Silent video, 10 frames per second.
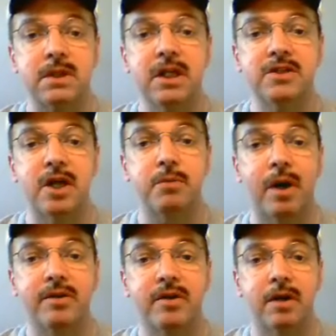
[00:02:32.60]
He said
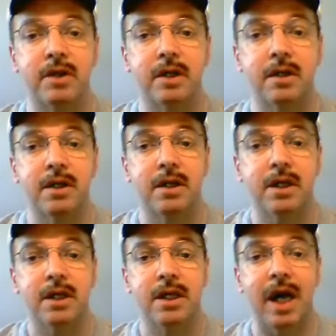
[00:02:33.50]
right there that
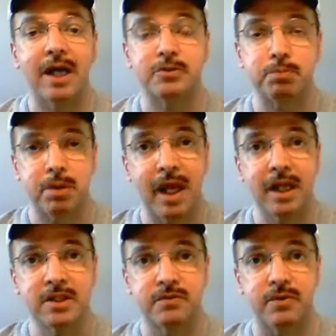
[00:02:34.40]
He has
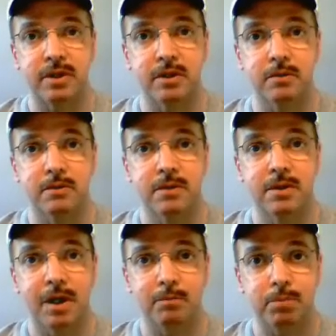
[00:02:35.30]
plans for you,
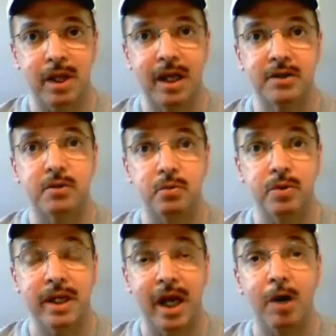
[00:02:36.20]
a plan to
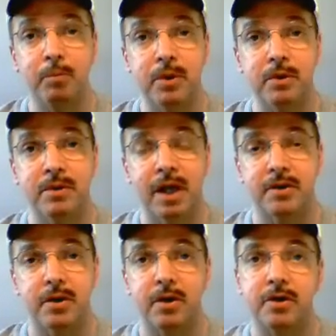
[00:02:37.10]
really help you, not
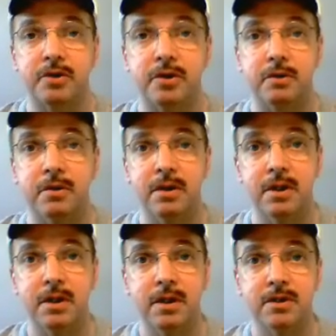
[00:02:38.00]
to hurt you.
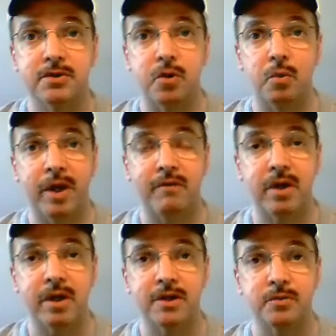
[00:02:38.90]
So
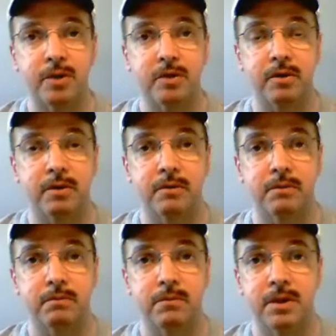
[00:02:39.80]
whatever it is, whether you're,
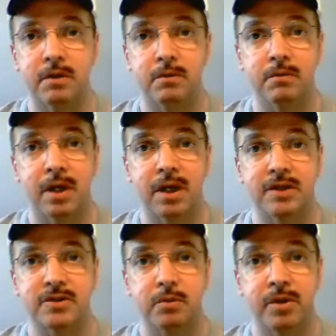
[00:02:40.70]
you know, like I
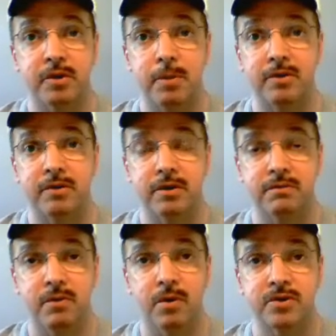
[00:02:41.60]
said, whether you're about to
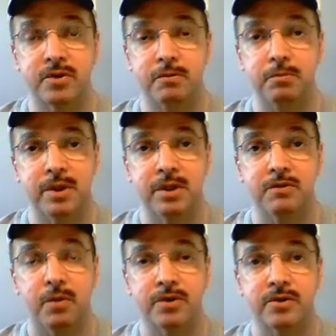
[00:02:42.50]
divorce, or you've been
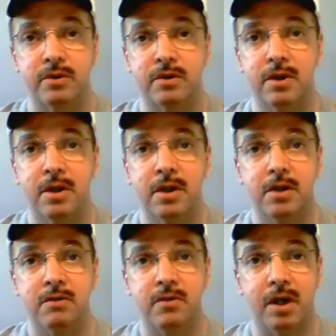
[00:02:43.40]
divorced, or
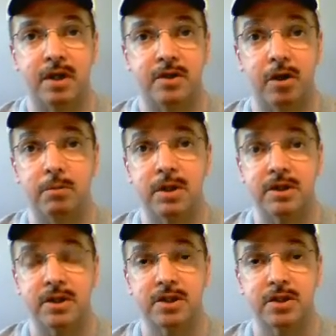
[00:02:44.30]
you've got a terrible
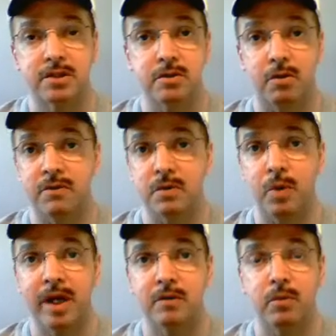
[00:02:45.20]
addiction, you're
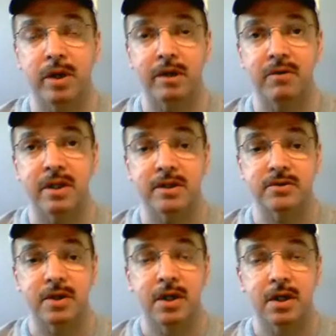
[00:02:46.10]
overweight, whatever it
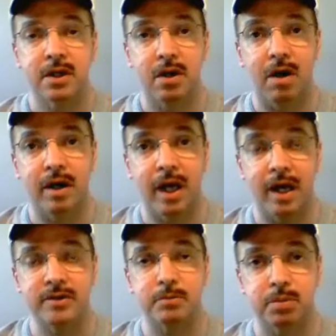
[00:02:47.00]
is, God
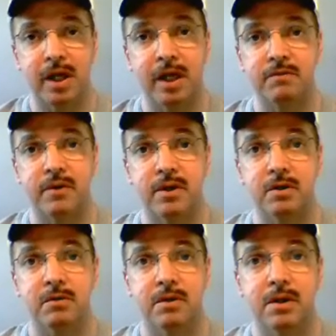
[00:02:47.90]
has a plan for
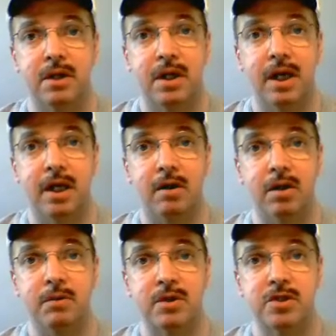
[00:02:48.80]
you. And
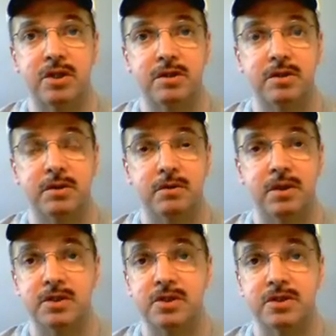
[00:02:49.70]
all He wants you to do
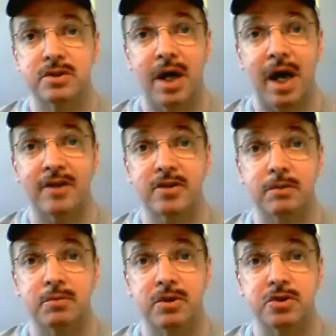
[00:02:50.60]
is just to ask
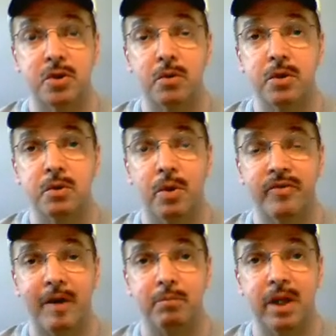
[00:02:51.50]
Him to show you what
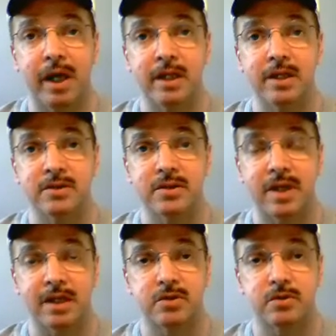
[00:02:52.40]
that plan is. And
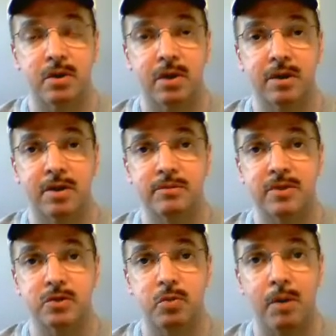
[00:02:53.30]
that's a lot of times
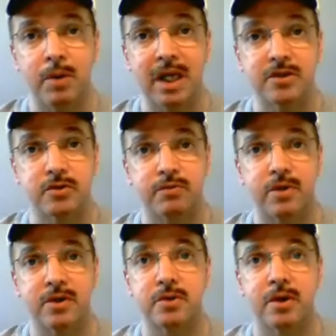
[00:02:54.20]
that's why we get so
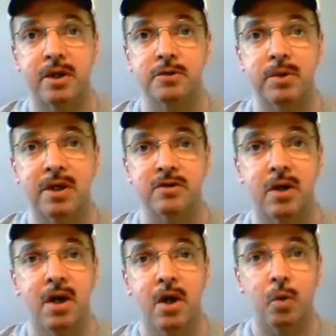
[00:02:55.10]
frustrated, is because
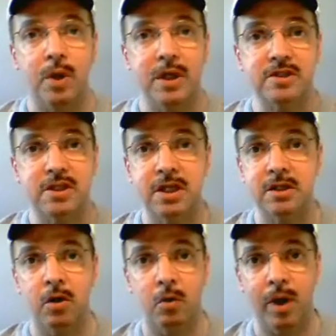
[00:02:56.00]
we see
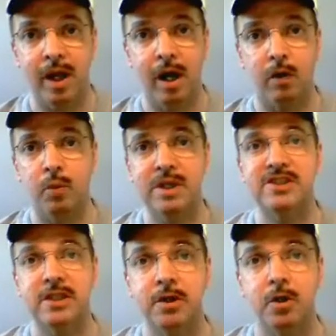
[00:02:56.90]
no way out. We
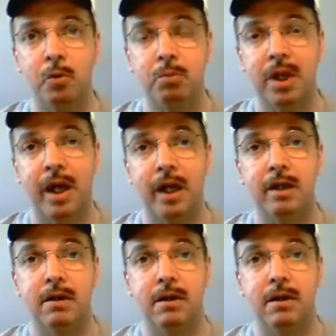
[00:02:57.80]
see no plan.